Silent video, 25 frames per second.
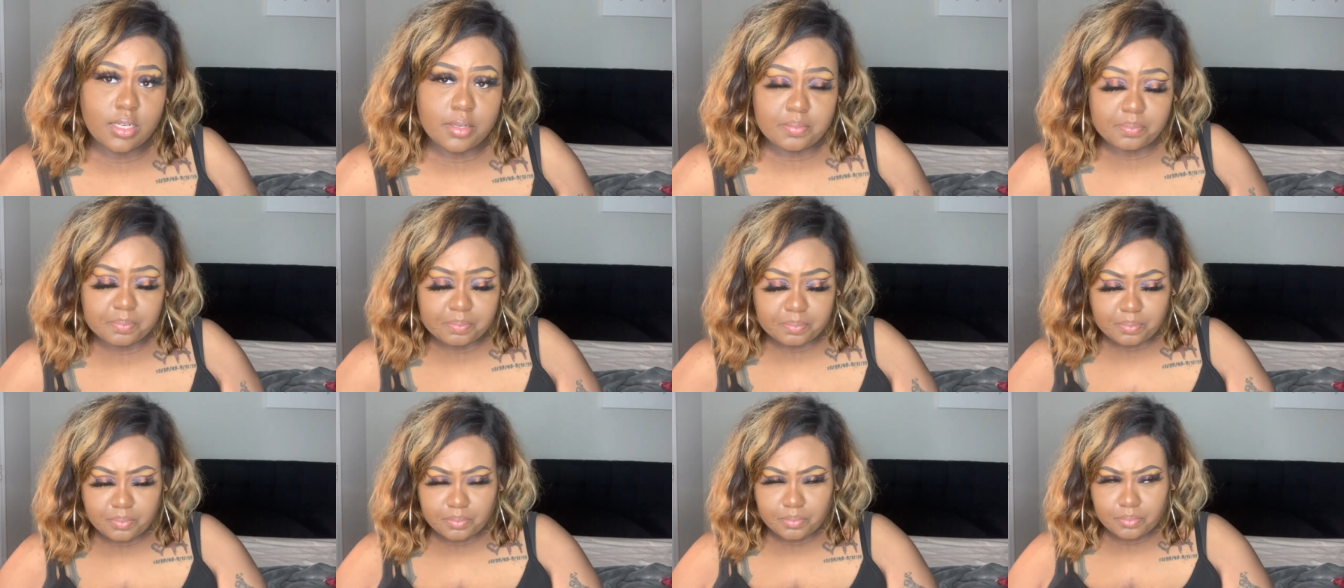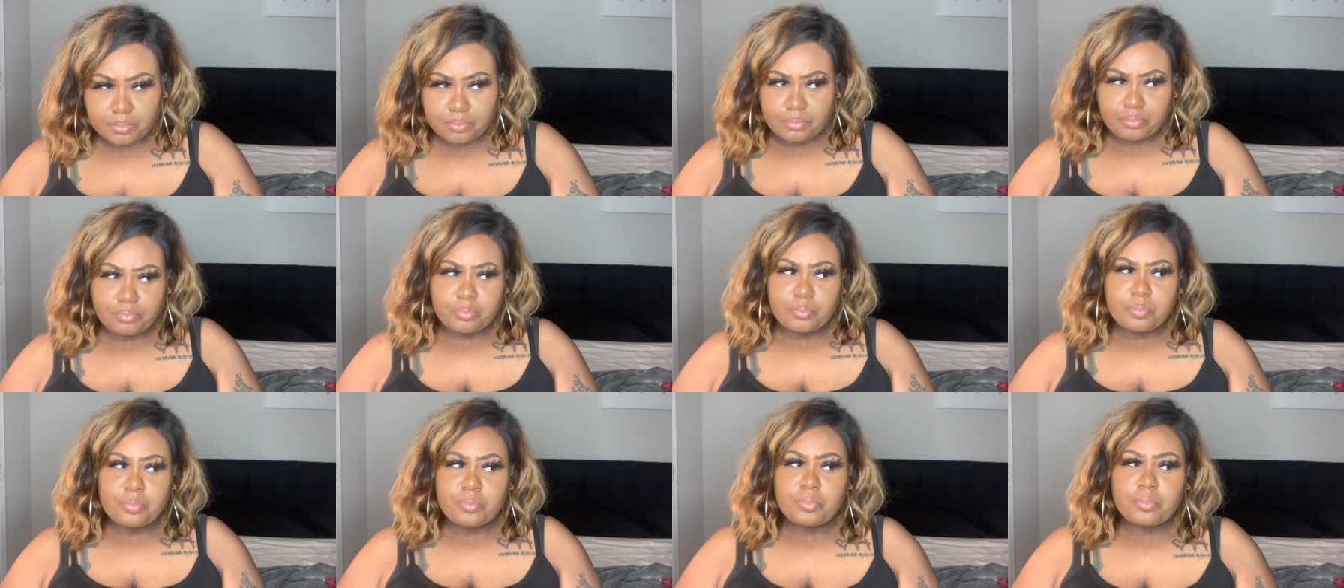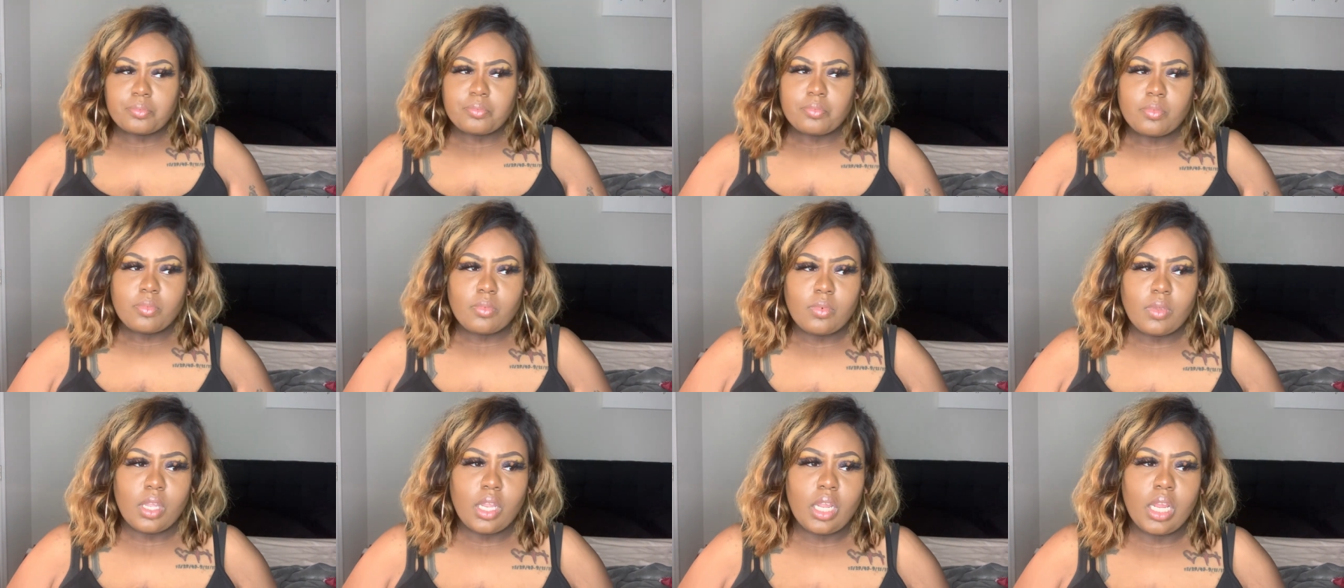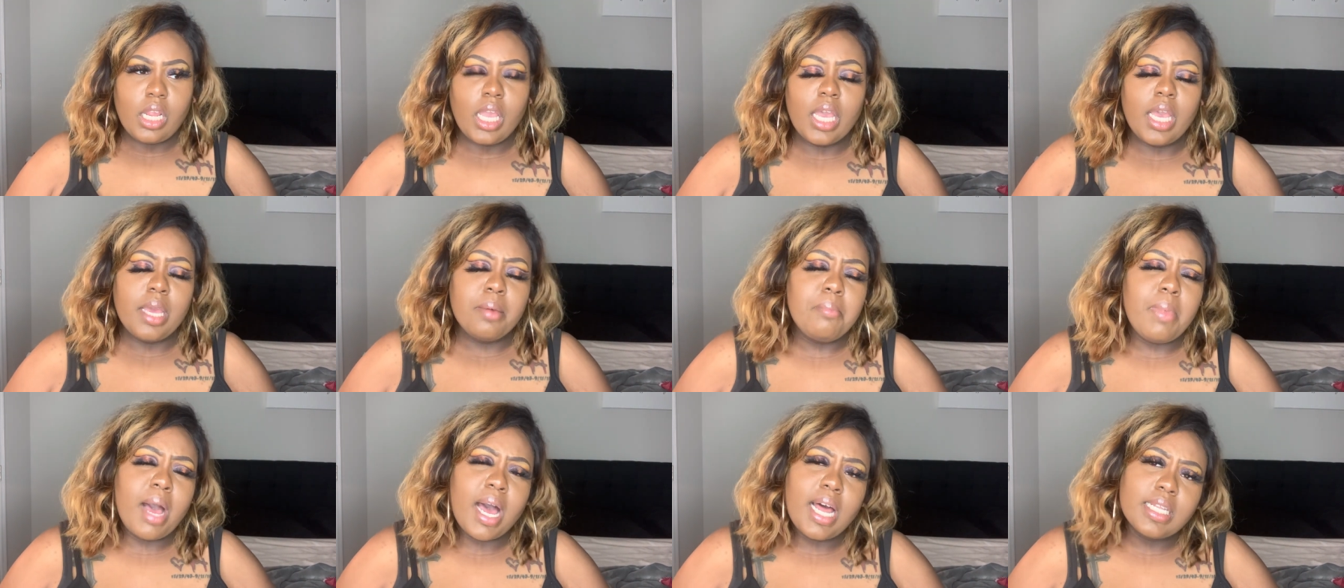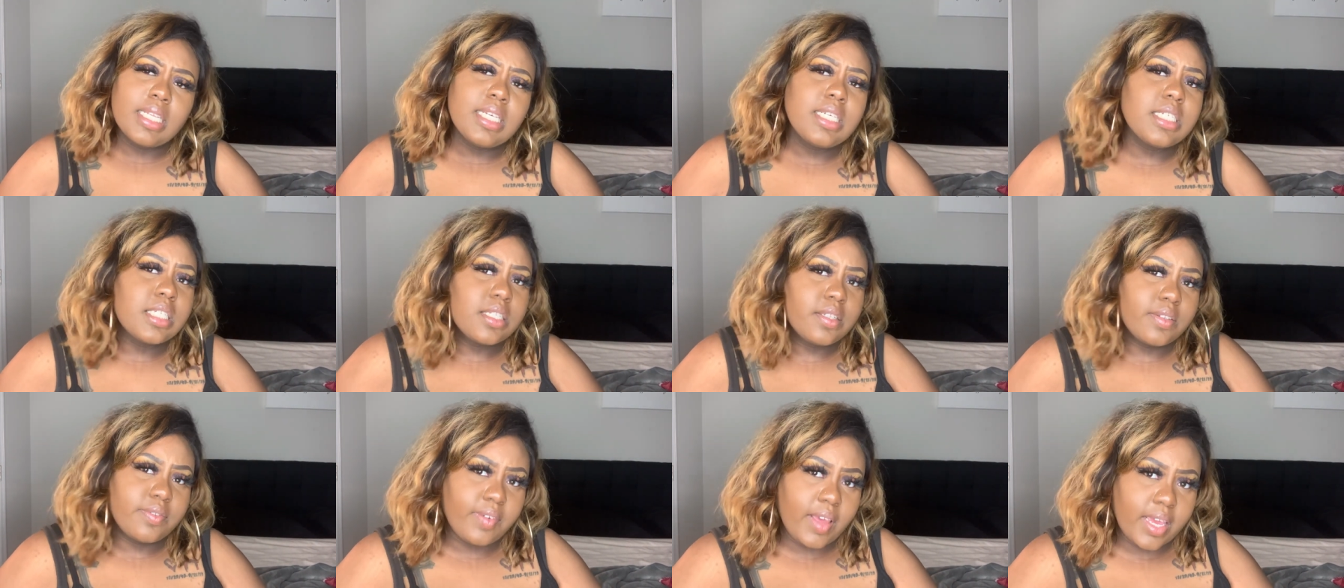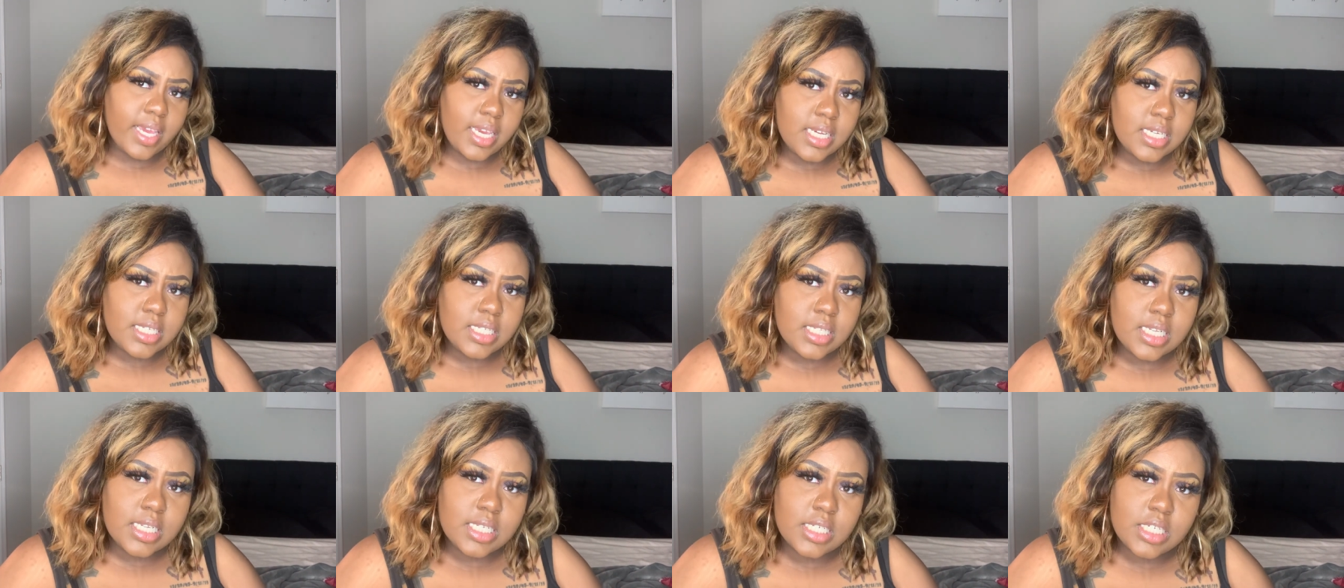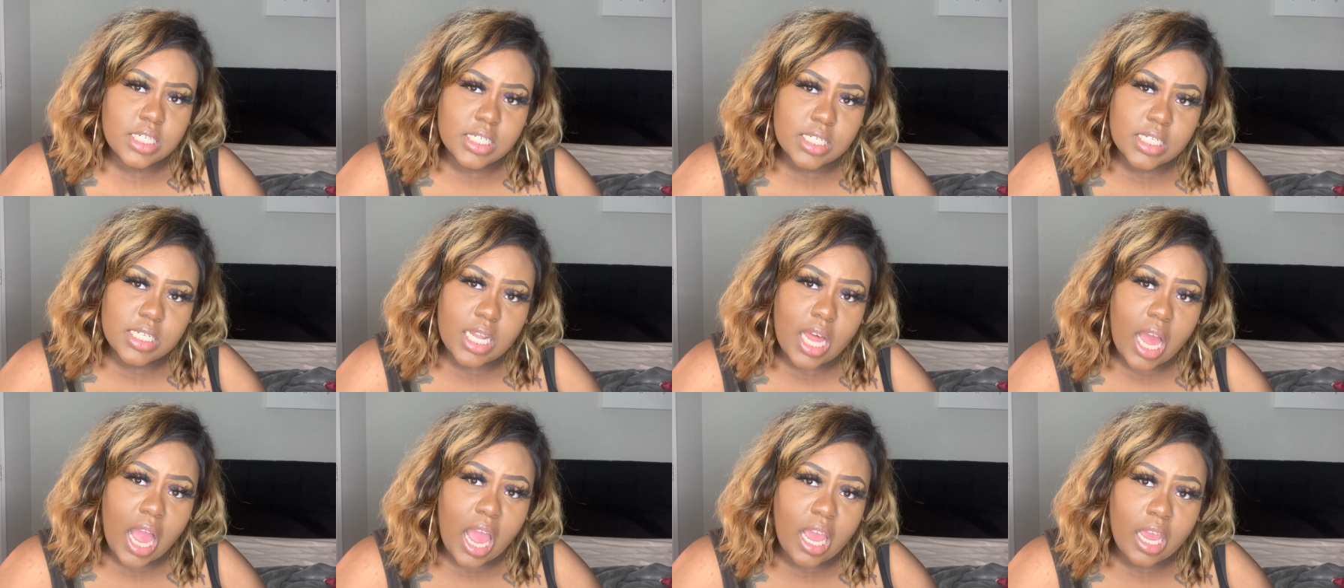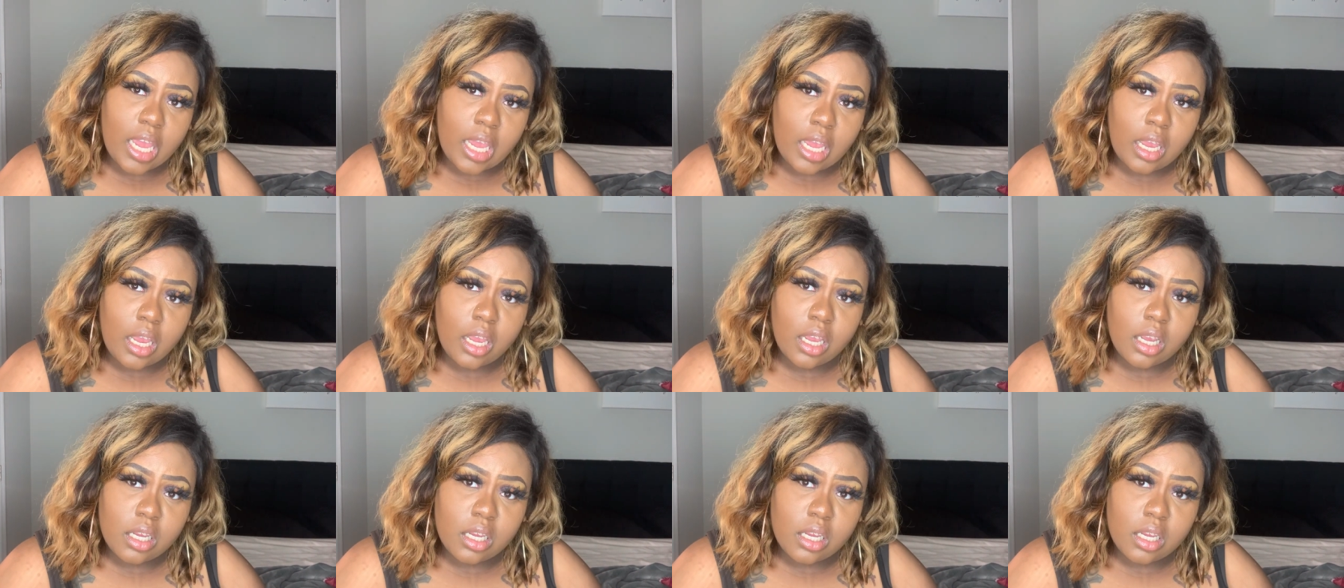up. And Molly's face is just like,